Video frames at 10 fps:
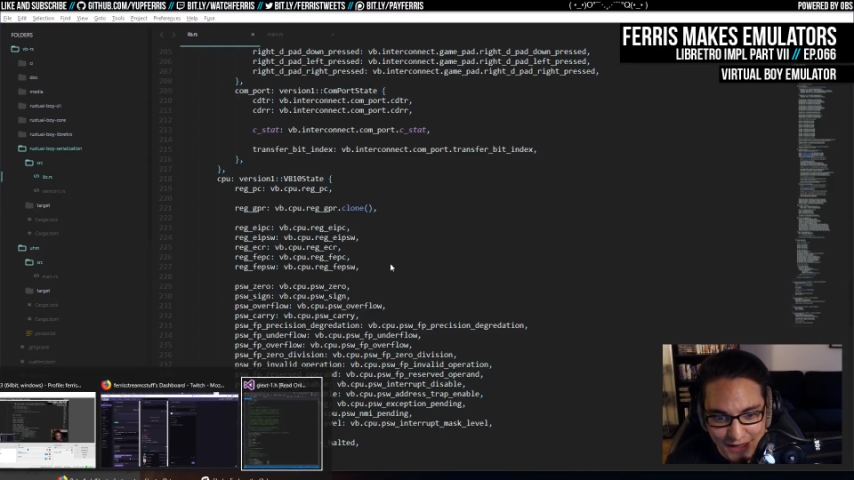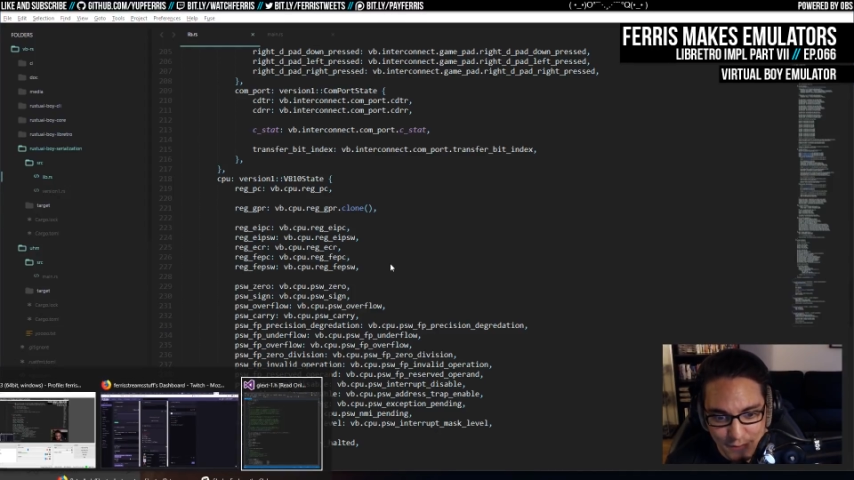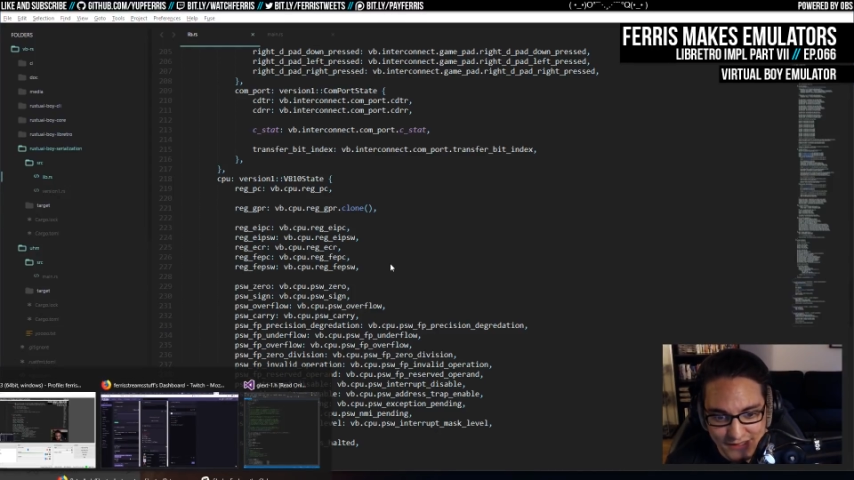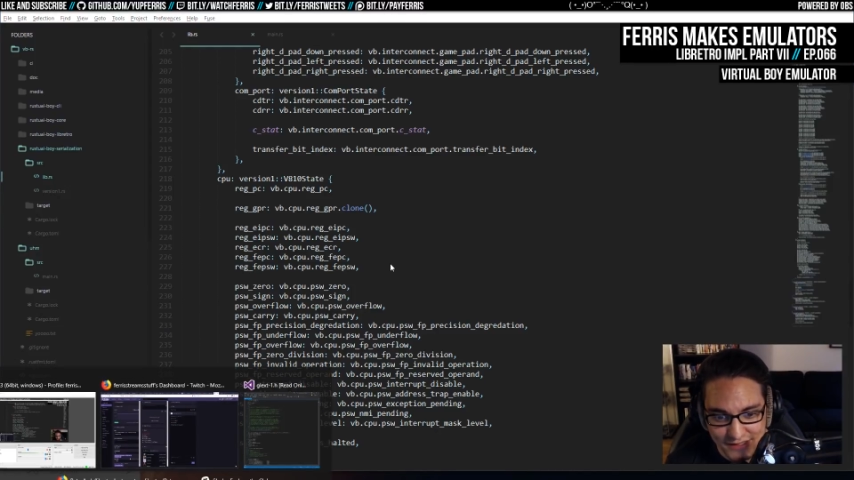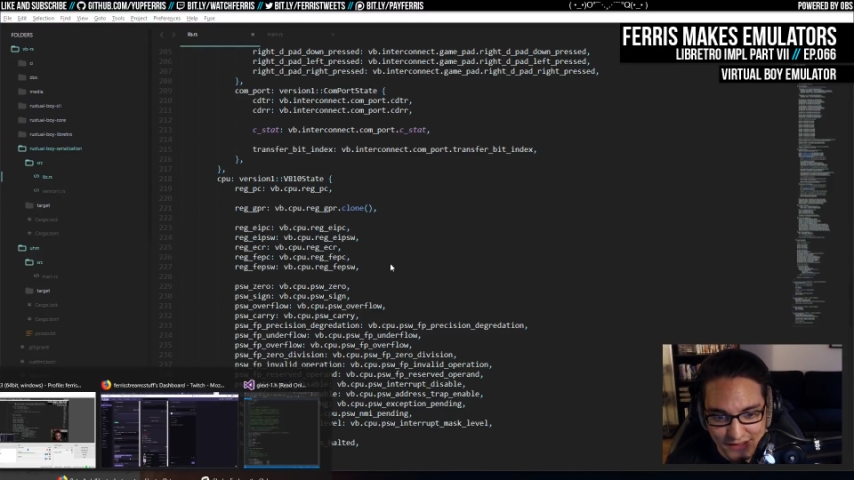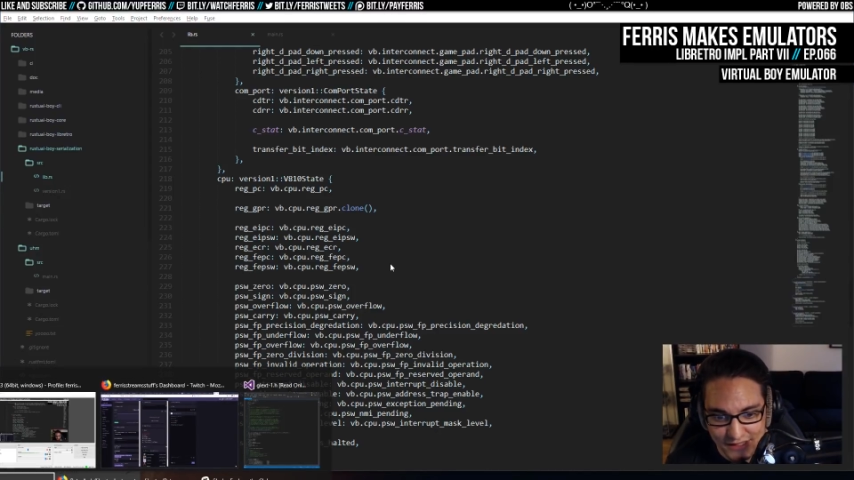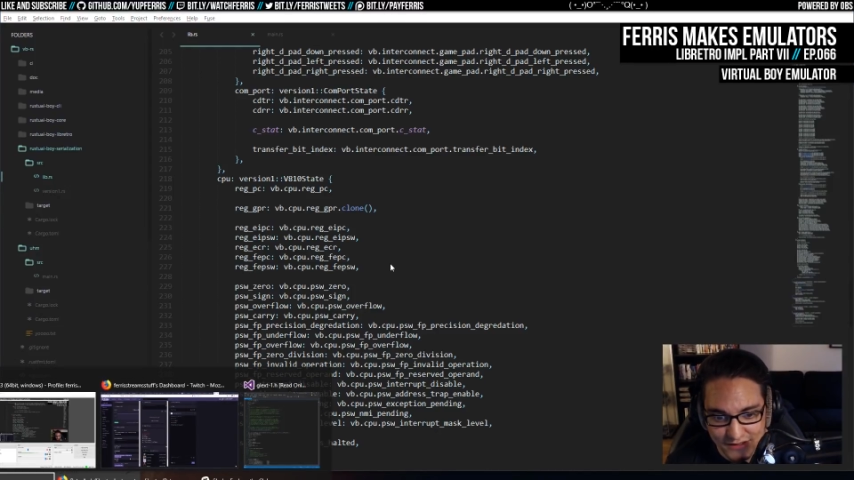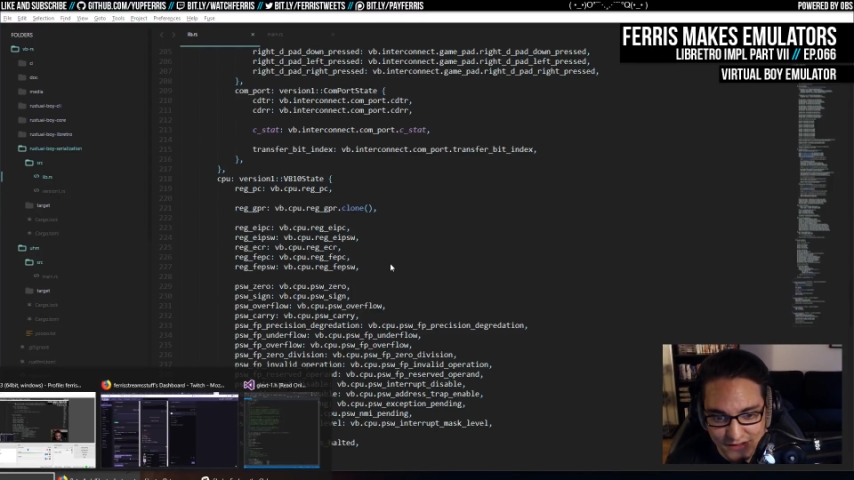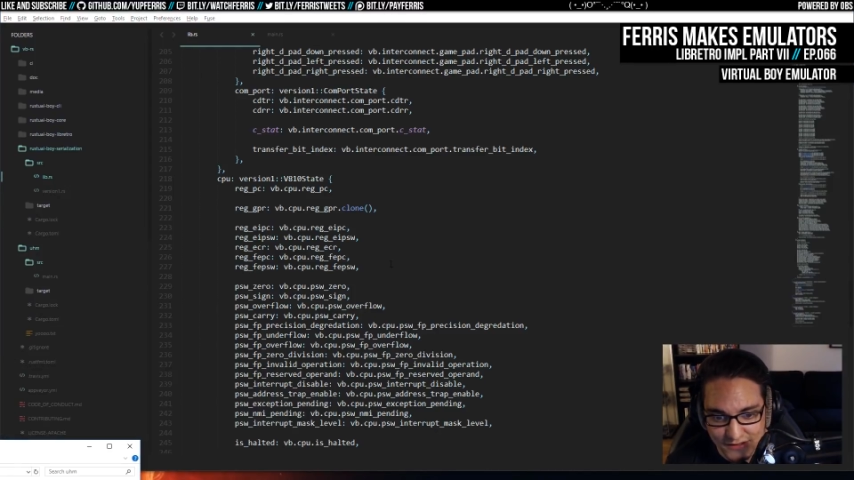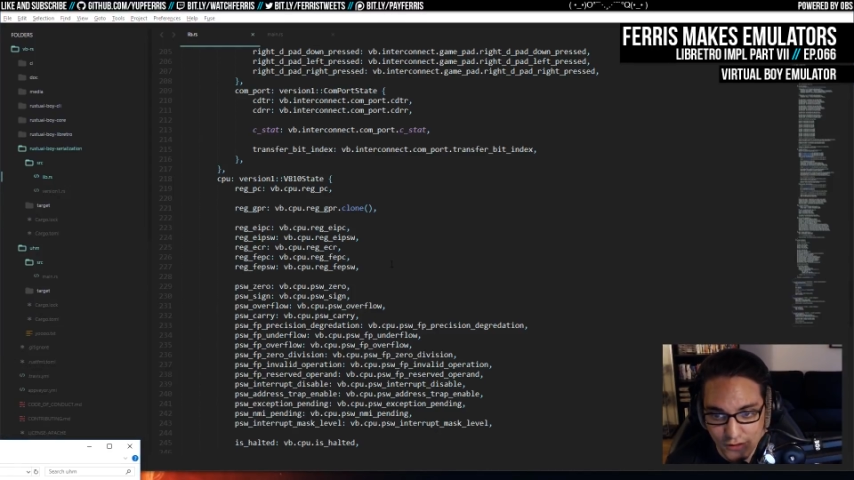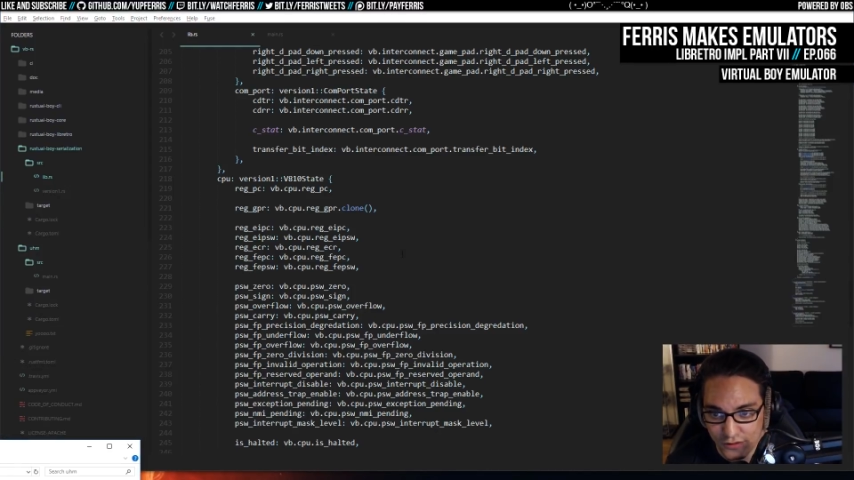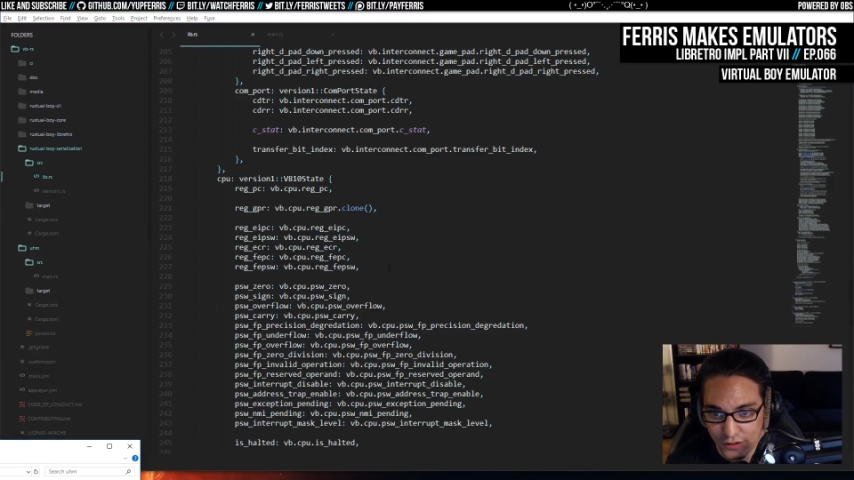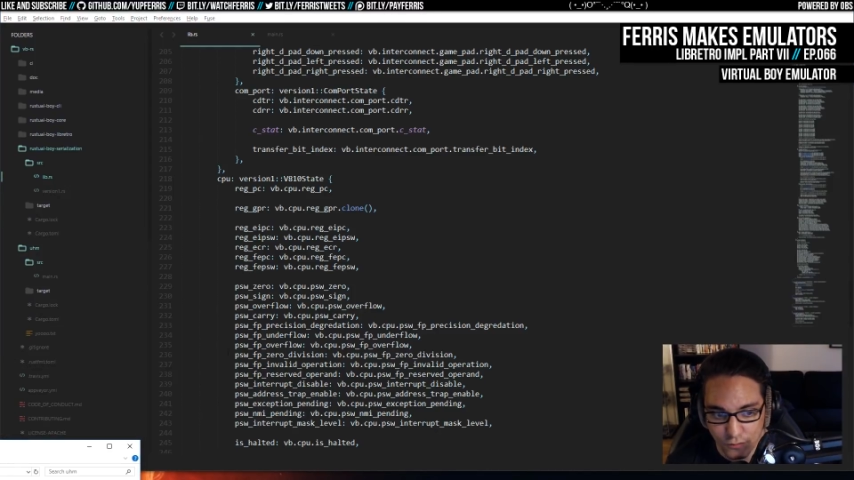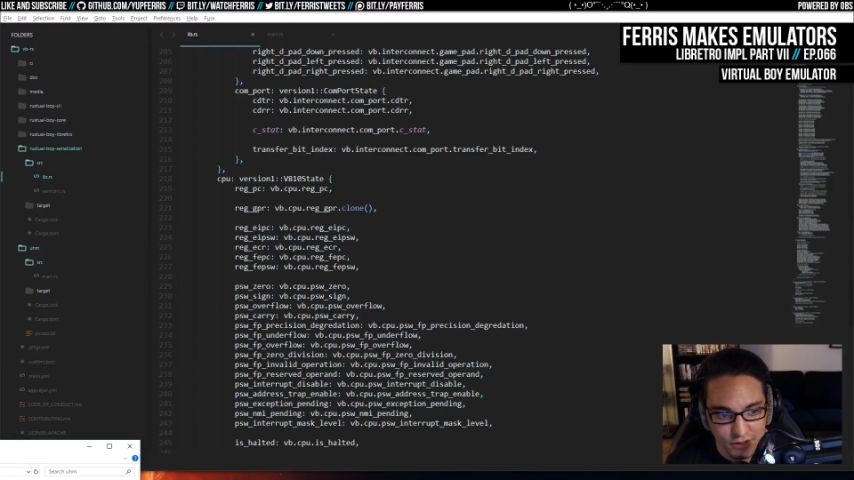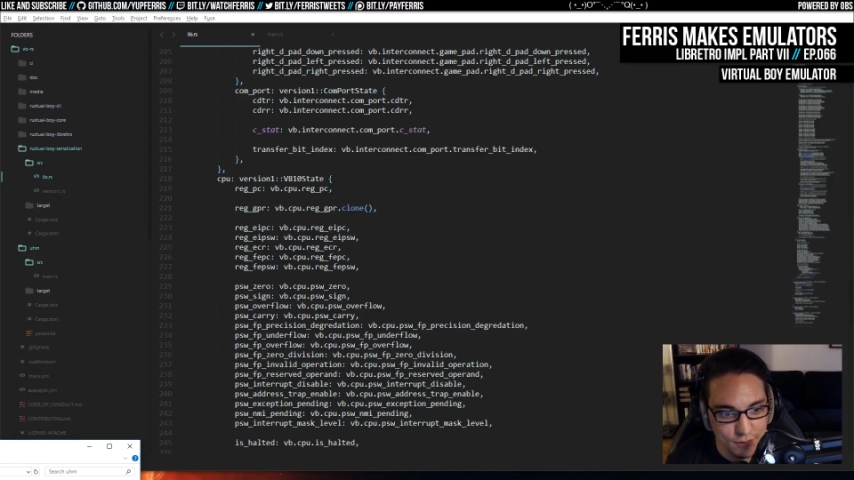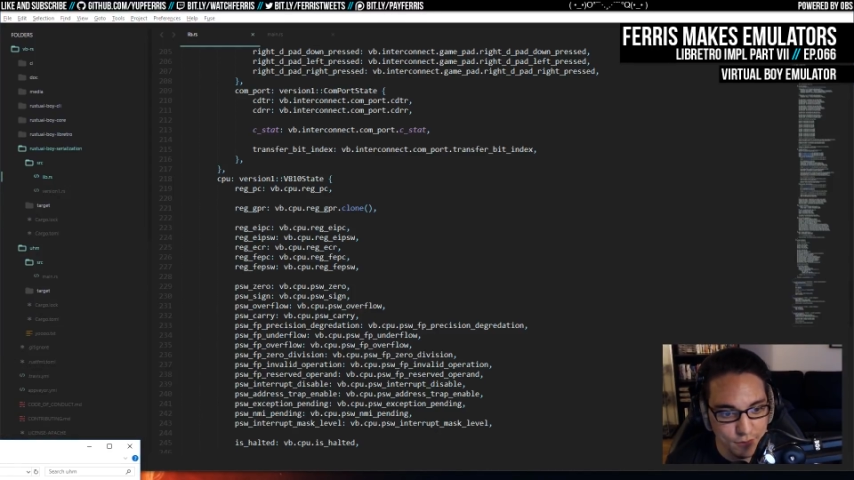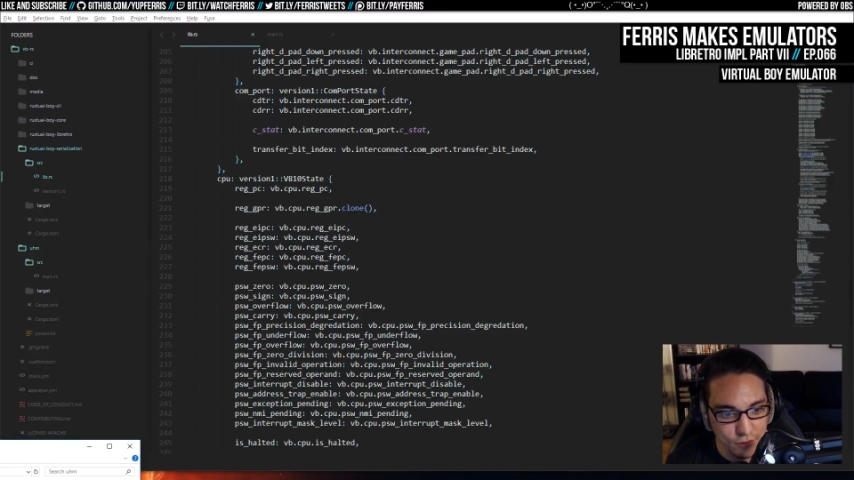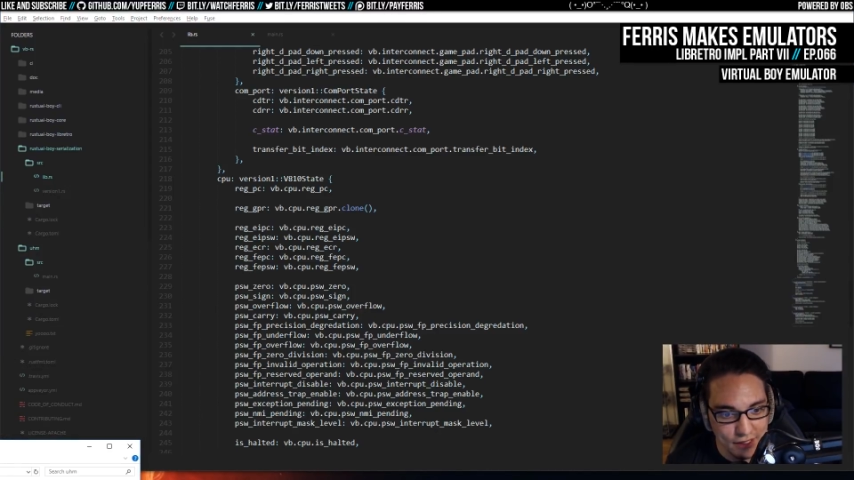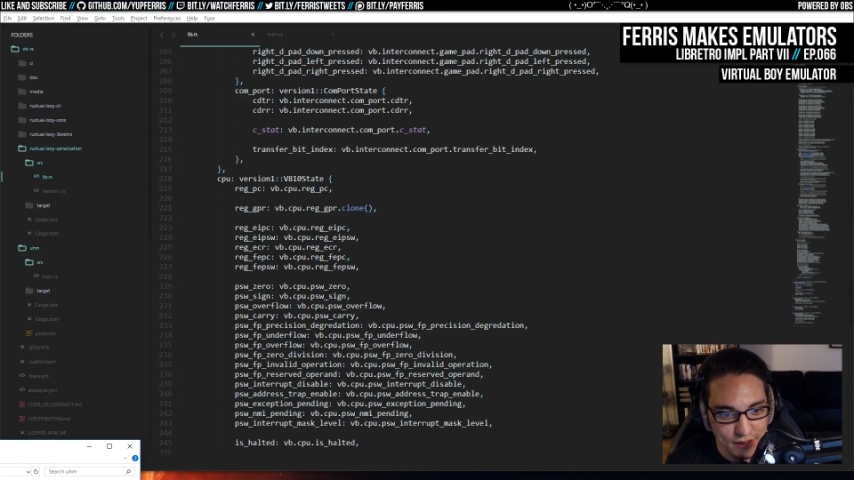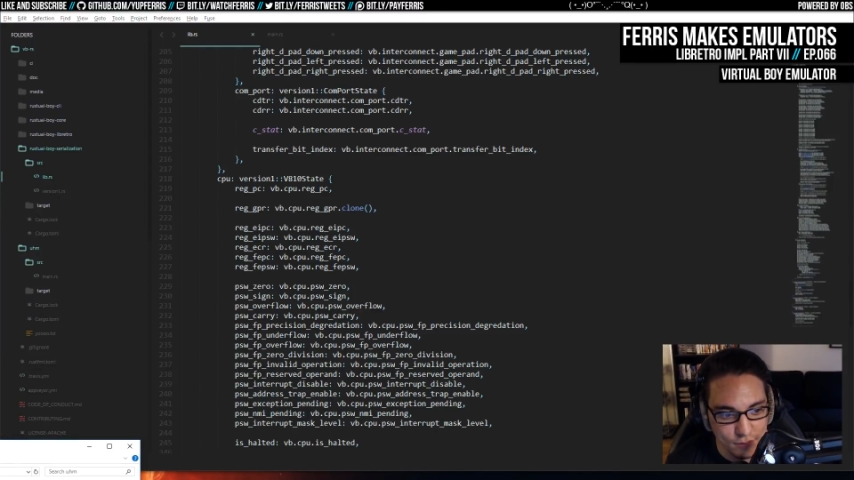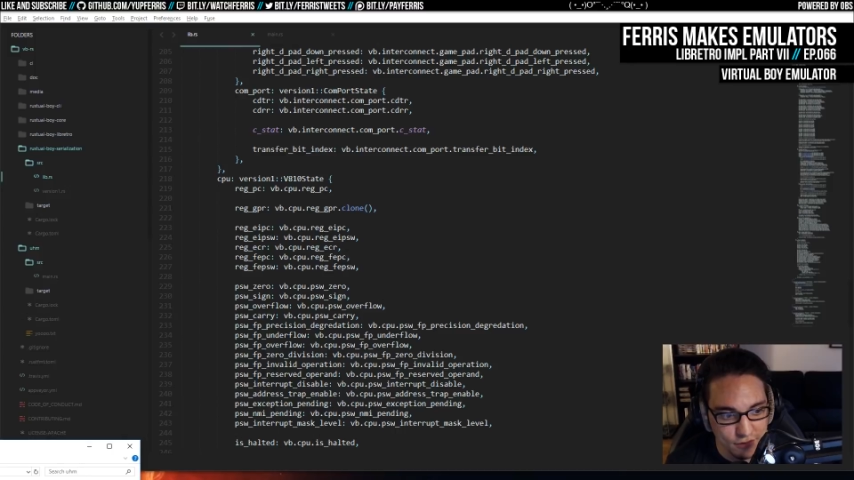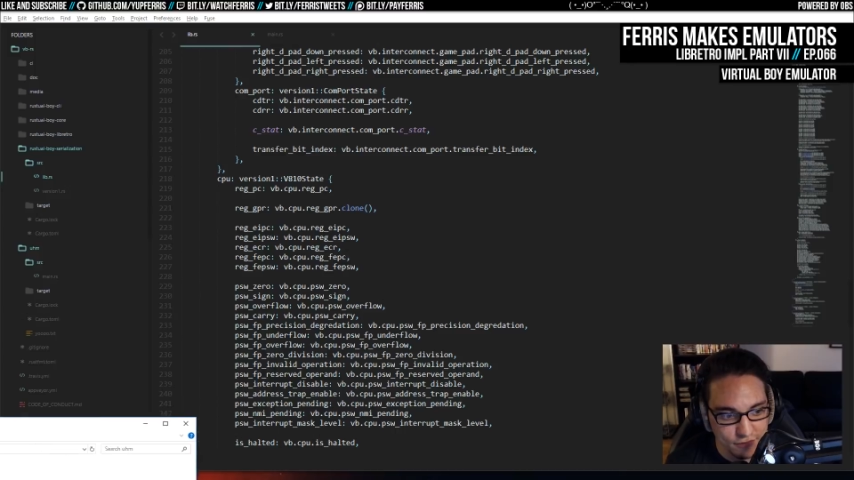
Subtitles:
Basically, it does totally work, but we end up with a